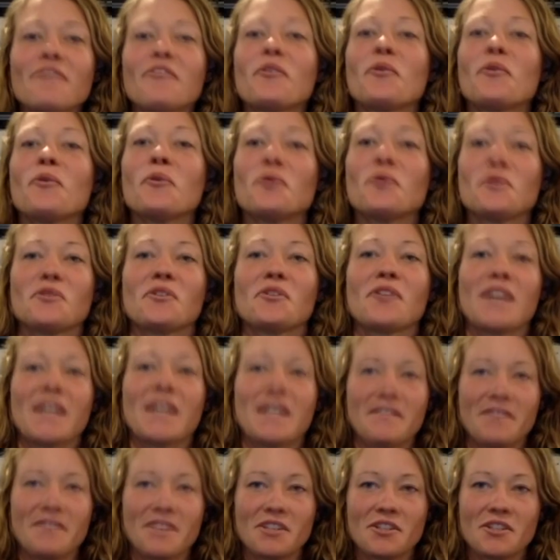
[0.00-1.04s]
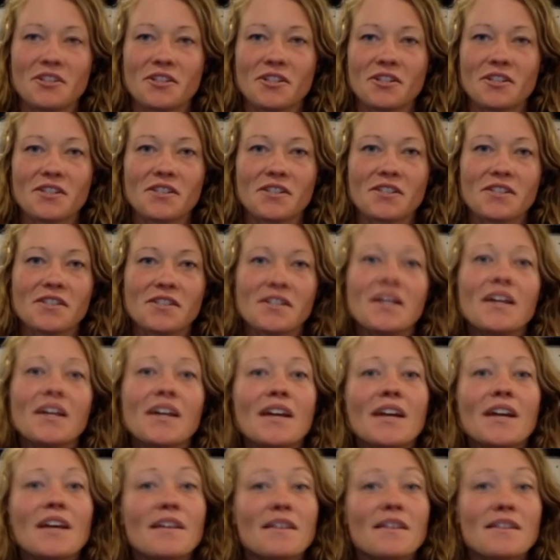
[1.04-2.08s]
for ultralight adventures,
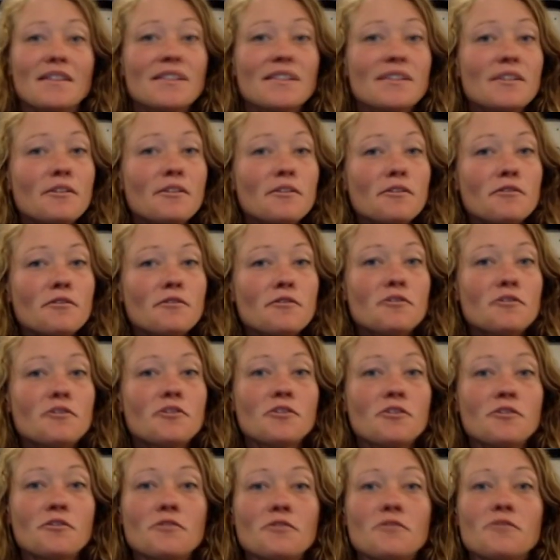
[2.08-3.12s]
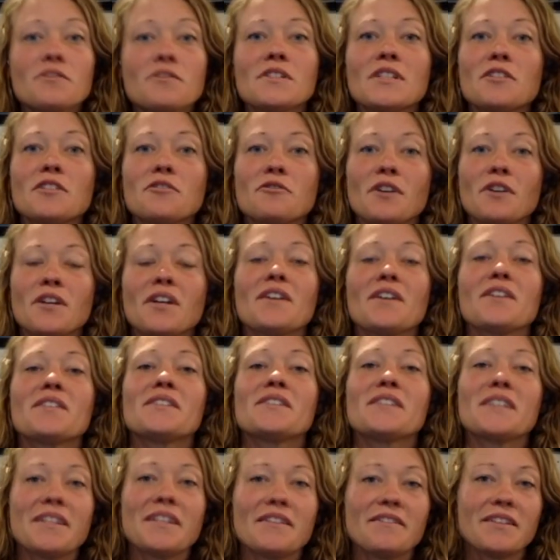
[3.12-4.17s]
the Xero Shoes Z-Trails
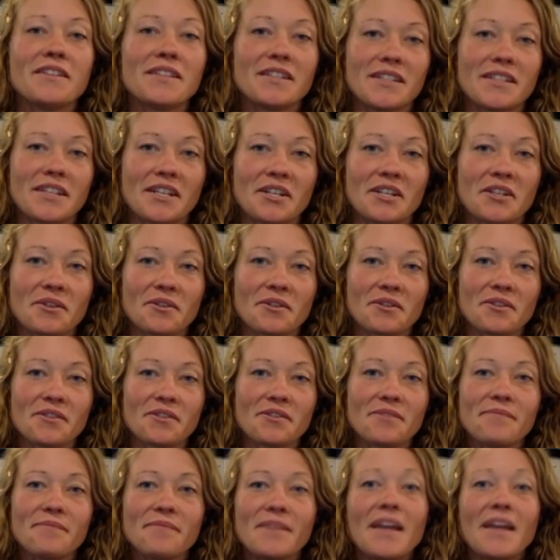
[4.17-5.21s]
EV Sandals.